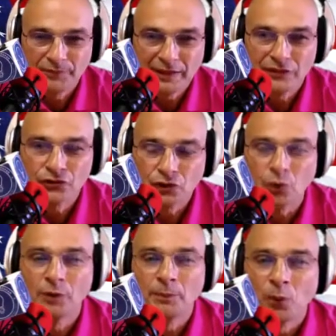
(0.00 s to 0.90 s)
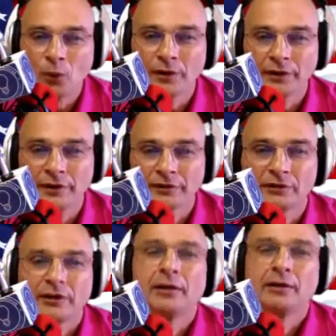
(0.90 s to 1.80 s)
is so important to
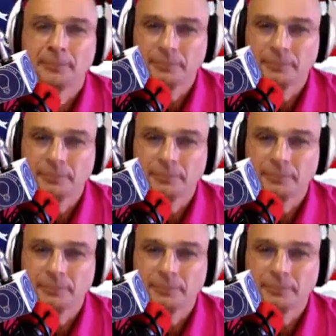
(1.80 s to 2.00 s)
let